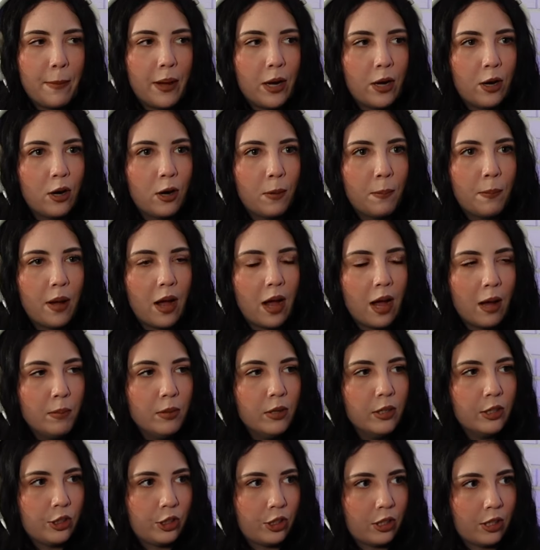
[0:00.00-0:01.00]
But her
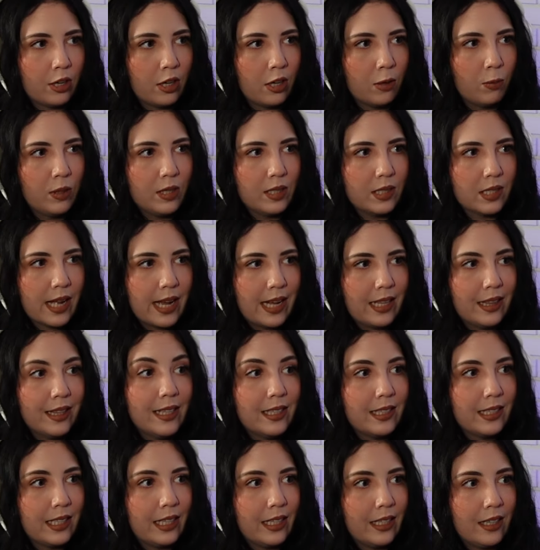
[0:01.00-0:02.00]
publisher was like,
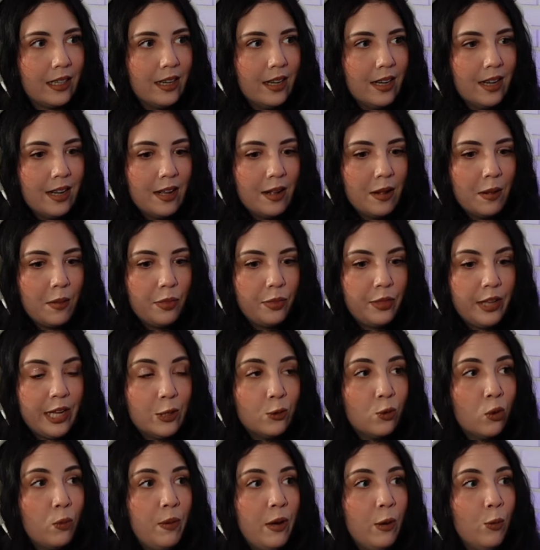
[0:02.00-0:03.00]
"Listen, these
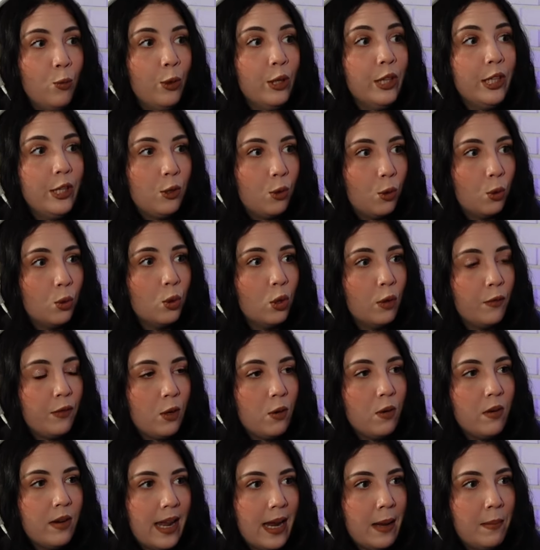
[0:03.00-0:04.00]
would be really cool if
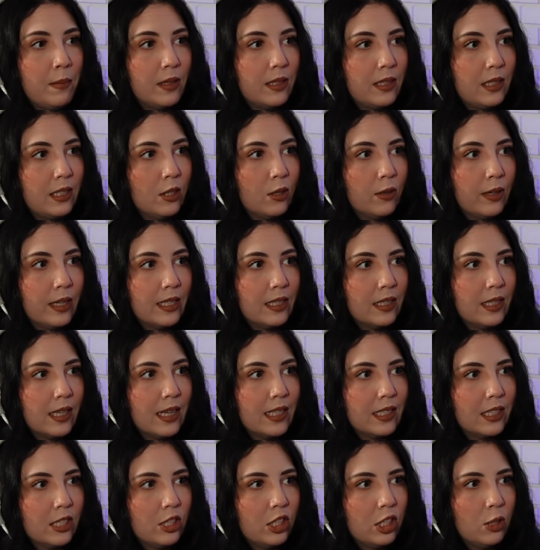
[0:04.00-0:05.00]
you name the series
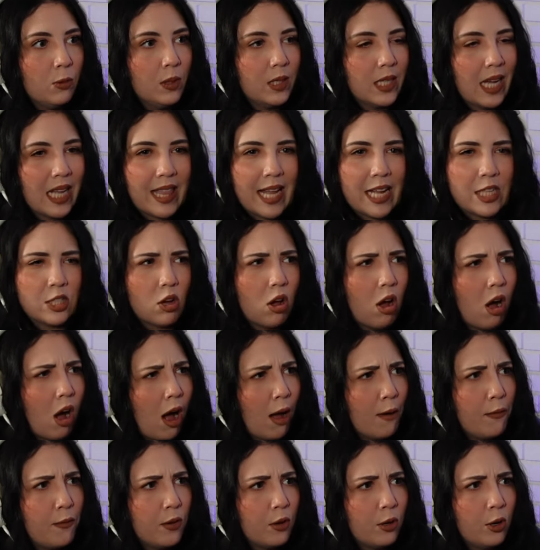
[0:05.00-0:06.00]
this. And she was like, that's
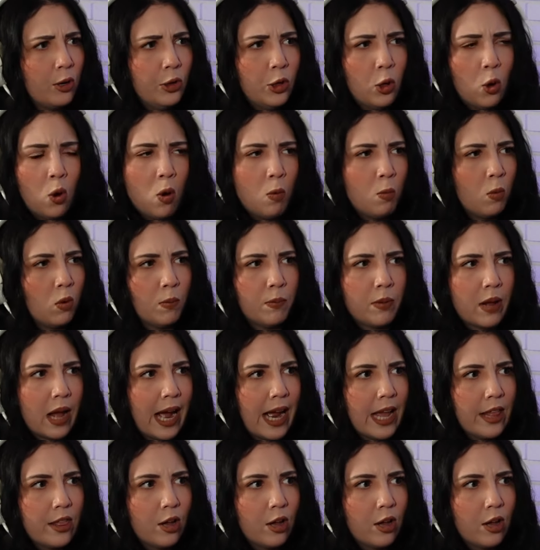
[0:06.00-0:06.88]
awful. No one will buy